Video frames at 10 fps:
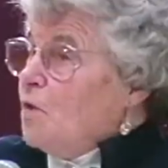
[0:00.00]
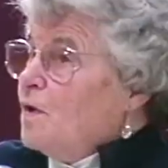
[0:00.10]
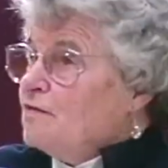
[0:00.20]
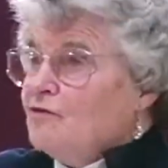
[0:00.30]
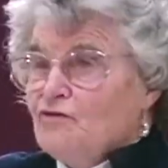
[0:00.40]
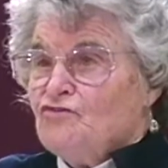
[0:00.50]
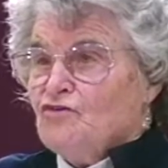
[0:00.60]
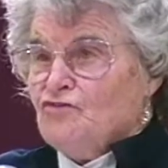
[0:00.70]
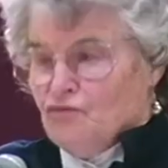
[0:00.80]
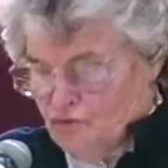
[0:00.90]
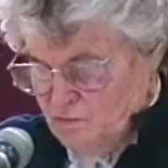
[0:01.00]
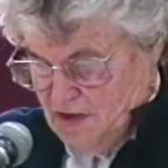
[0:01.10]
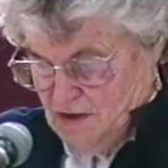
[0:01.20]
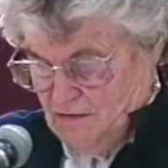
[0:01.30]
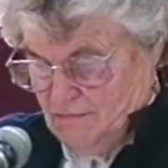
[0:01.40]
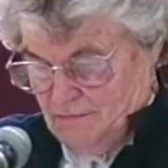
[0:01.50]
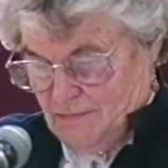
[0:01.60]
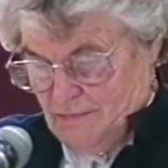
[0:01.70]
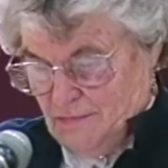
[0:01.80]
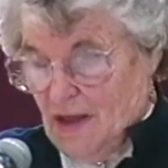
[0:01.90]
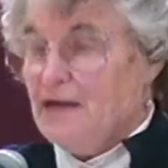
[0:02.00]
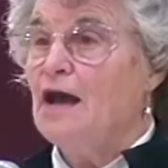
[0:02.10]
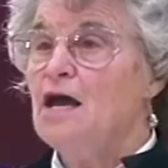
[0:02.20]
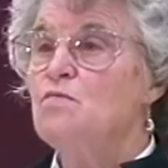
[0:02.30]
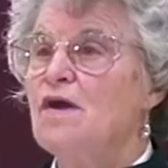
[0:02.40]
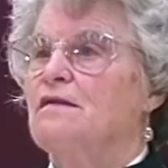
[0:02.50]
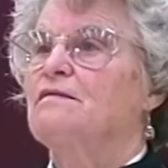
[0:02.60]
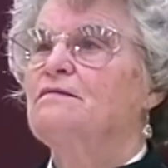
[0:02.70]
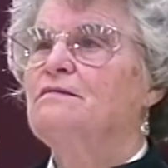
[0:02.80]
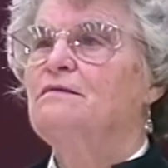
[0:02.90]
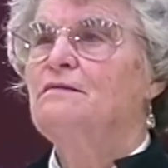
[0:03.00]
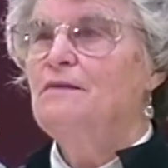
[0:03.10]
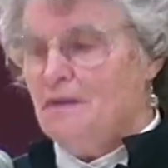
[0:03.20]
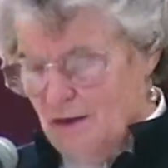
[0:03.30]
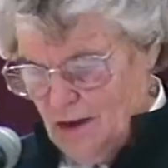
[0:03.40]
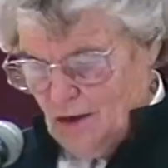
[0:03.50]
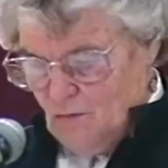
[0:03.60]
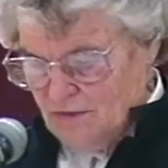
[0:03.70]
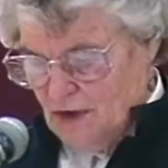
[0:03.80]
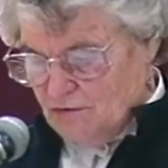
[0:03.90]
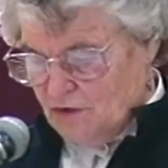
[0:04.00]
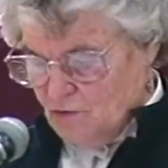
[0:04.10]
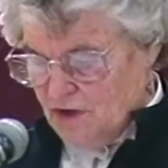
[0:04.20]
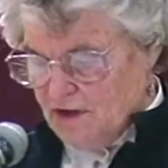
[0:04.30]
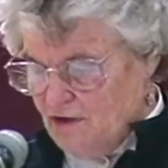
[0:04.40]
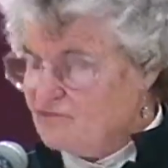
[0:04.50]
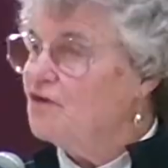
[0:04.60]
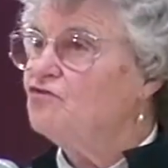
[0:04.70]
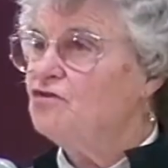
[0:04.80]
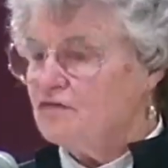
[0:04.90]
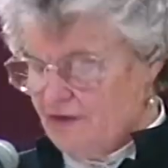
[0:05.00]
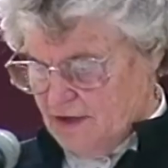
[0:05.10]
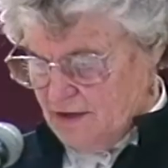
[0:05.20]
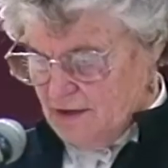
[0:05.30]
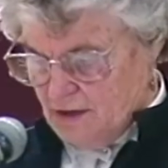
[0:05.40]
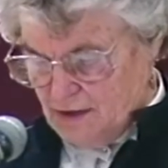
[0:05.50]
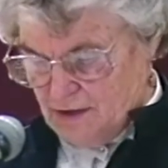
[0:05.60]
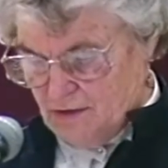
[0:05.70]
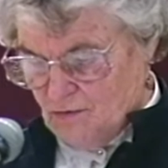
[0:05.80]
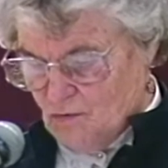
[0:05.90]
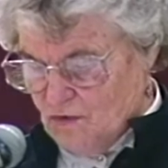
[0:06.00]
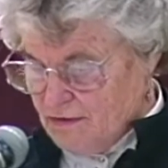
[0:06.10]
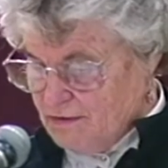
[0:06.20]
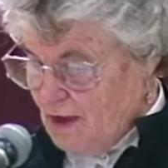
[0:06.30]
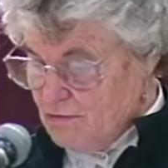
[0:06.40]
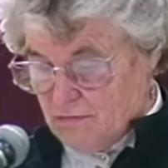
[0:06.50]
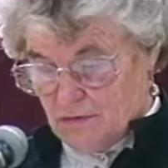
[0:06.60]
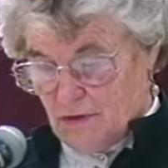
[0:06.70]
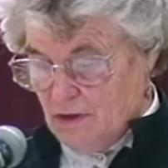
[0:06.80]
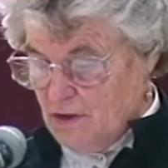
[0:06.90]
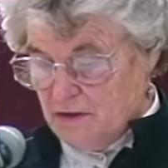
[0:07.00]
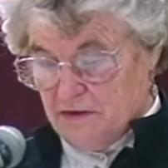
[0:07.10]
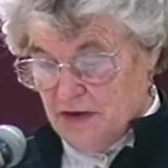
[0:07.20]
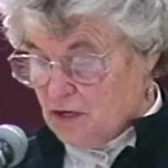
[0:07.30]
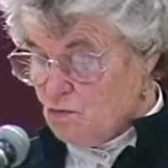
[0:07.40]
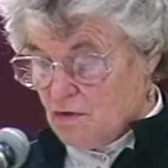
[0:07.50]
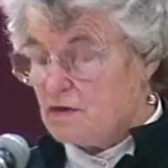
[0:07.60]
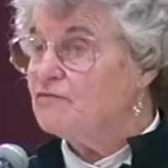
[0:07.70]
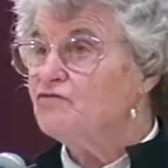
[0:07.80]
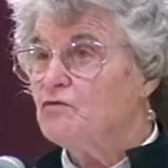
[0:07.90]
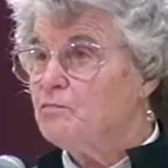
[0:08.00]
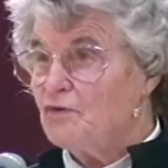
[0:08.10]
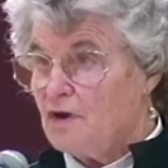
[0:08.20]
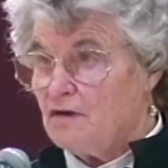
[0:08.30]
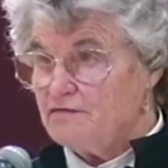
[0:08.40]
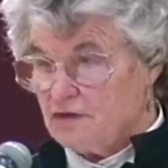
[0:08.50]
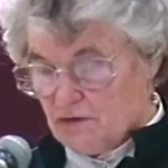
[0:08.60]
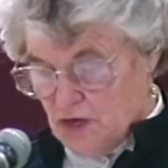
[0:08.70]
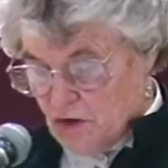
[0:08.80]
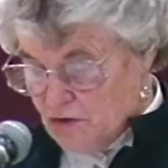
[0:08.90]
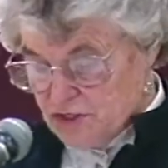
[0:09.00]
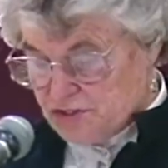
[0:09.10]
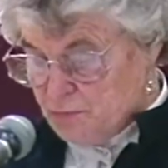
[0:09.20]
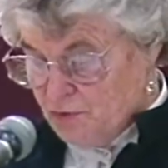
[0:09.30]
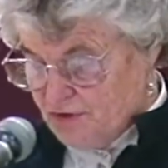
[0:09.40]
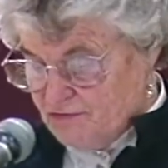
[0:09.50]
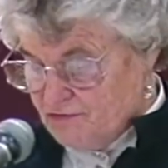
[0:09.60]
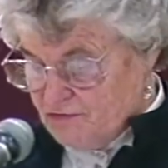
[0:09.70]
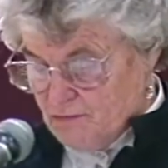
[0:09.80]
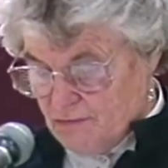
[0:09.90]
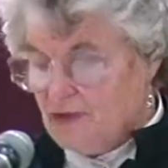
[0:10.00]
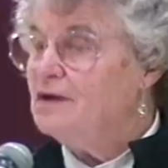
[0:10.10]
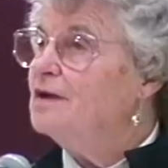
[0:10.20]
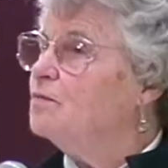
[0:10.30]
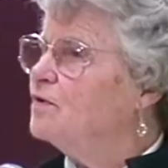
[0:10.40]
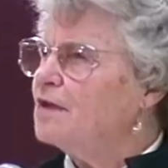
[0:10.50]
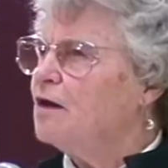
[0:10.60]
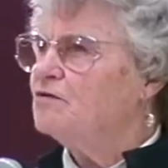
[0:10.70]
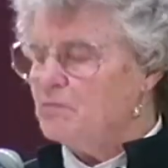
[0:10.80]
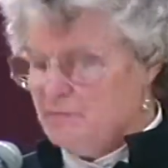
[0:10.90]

where the decisions are made. And I went. Without an organization of any kind, without a network of support or a support system, without a